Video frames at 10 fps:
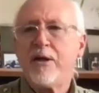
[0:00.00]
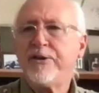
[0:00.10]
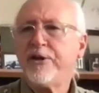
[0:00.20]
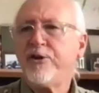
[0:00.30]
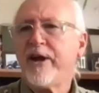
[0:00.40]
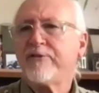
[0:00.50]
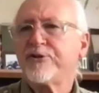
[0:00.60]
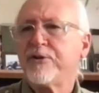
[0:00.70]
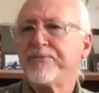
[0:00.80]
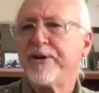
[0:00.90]
Then you have
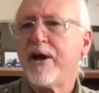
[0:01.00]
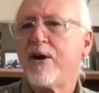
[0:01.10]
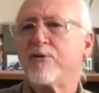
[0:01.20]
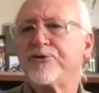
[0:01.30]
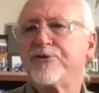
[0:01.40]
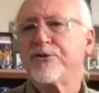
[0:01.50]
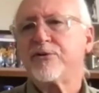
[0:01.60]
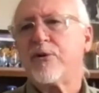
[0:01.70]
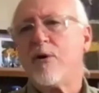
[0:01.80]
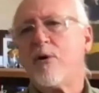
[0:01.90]
something
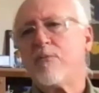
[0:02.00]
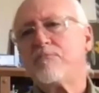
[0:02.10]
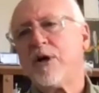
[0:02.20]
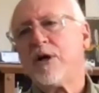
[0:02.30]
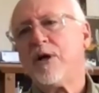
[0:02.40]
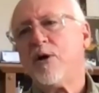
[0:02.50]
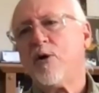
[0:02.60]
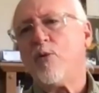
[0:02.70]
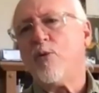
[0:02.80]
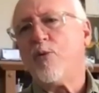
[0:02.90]
else. Um,
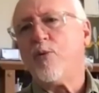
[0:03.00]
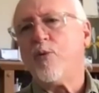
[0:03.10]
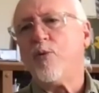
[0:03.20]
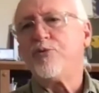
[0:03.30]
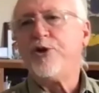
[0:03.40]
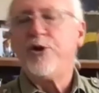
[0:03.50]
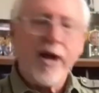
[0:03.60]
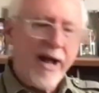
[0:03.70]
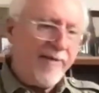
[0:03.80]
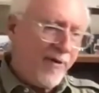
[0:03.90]
do you
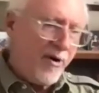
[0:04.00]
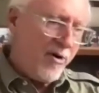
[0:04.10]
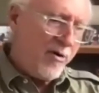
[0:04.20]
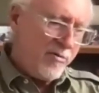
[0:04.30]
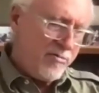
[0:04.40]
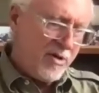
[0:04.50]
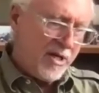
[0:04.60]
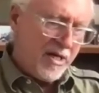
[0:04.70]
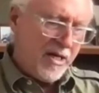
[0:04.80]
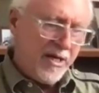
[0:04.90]
have uh,
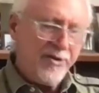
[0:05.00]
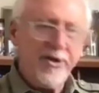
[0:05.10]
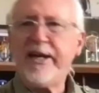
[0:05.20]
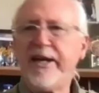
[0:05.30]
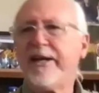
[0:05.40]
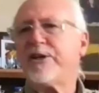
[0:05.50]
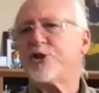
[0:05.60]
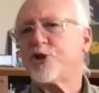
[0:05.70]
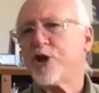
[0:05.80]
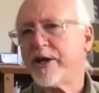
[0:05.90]
the heat
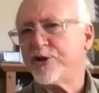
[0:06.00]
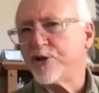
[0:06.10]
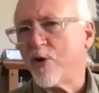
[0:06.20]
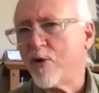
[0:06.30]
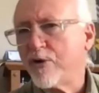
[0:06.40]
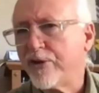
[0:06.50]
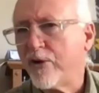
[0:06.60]
exchanger on